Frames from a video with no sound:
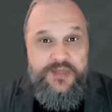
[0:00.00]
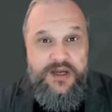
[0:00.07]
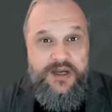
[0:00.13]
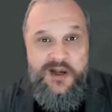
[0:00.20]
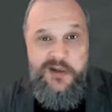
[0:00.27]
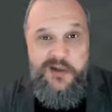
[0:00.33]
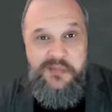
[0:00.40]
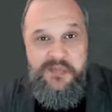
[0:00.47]

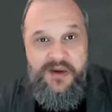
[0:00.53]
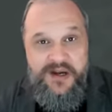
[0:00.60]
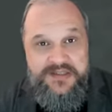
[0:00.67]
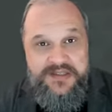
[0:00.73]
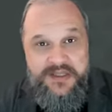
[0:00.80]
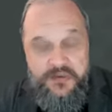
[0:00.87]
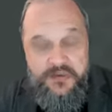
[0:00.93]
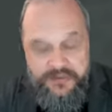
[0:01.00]
Um, I
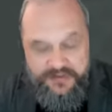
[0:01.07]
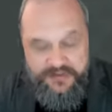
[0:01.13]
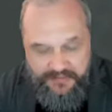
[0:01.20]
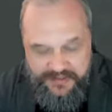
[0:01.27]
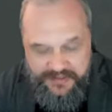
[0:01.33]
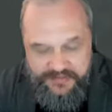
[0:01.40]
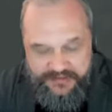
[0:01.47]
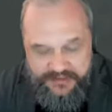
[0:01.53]
think all of the
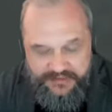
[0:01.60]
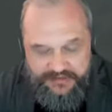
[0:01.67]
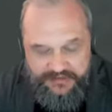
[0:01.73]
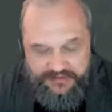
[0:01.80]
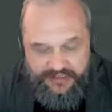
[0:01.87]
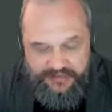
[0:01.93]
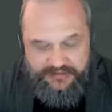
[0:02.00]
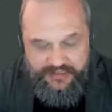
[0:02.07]

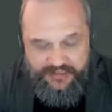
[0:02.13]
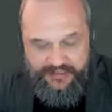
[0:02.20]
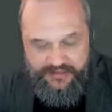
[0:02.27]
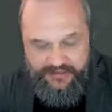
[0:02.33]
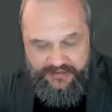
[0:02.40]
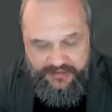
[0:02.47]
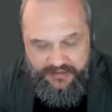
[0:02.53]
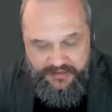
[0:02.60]
mathematicians out there
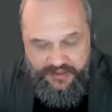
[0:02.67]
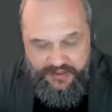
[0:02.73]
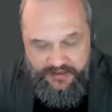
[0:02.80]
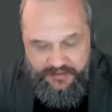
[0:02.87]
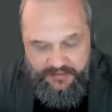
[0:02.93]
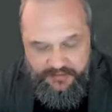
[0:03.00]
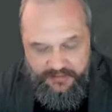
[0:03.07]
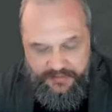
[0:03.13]

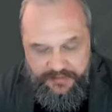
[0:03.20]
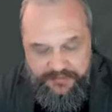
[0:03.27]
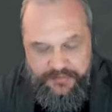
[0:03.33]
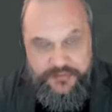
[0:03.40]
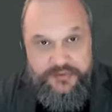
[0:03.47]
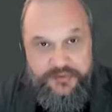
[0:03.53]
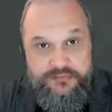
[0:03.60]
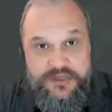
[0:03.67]
and
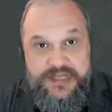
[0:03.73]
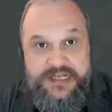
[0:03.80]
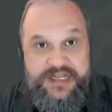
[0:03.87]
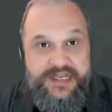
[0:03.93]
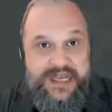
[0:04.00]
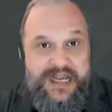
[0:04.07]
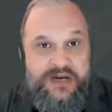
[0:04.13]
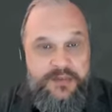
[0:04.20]
people that really
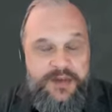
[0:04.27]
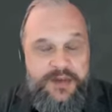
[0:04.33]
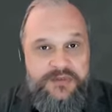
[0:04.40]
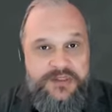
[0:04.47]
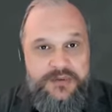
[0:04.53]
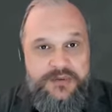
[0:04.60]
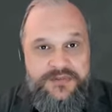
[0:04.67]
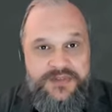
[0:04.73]
care about
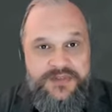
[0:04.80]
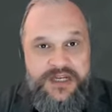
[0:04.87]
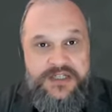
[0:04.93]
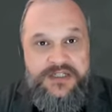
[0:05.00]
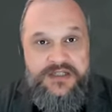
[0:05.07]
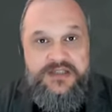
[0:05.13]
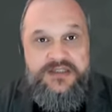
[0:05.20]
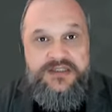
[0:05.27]
risk
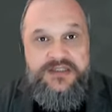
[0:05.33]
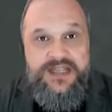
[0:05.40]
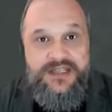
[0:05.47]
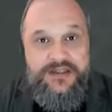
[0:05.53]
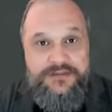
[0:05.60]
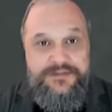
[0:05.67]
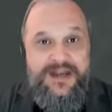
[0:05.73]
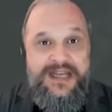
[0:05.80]
quantification
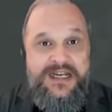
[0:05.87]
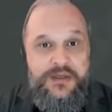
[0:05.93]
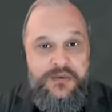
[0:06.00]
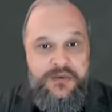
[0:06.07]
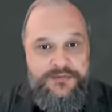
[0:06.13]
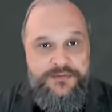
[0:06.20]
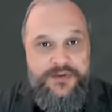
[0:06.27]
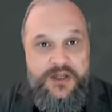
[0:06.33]
understand the
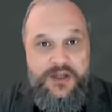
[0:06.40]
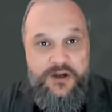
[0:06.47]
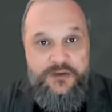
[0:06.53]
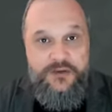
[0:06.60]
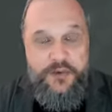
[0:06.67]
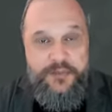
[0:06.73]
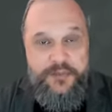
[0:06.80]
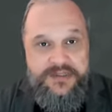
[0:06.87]
value of,
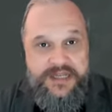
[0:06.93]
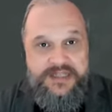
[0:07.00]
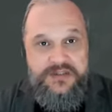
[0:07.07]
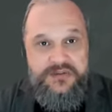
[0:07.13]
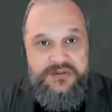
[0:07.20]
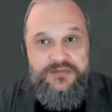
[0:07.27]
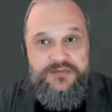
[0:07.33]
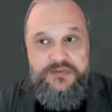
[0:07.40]
of proper data
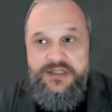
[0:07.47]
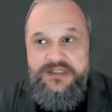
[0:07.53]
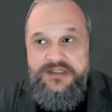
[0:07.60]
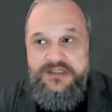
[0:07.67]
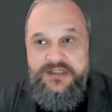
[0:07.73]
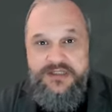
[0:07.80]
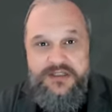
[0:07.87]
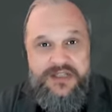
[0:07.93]
driven
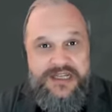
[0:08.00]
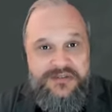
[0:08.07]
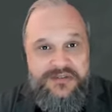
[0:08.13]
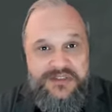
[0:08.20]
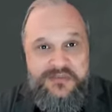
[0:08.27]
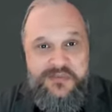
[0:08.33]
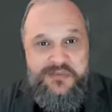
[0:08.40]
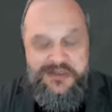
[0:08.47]
risk in a
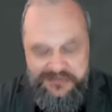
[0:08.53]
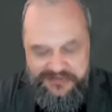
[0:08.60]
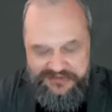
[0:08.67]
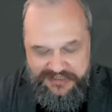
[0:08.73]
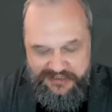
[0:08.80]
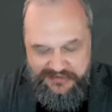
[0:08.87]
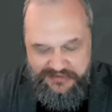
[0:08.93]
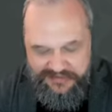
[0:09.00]
Gaussian world.
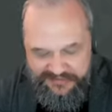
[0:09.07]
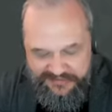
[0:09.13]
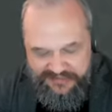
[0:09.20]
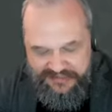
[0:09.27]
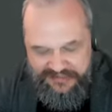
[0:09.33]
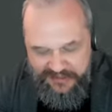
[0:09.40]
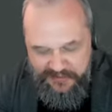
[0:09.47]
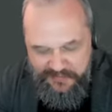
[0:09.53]
So
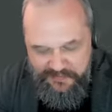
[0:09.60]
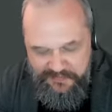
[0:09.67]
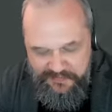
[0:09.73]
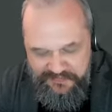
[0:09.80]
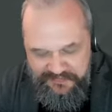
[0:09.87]
um,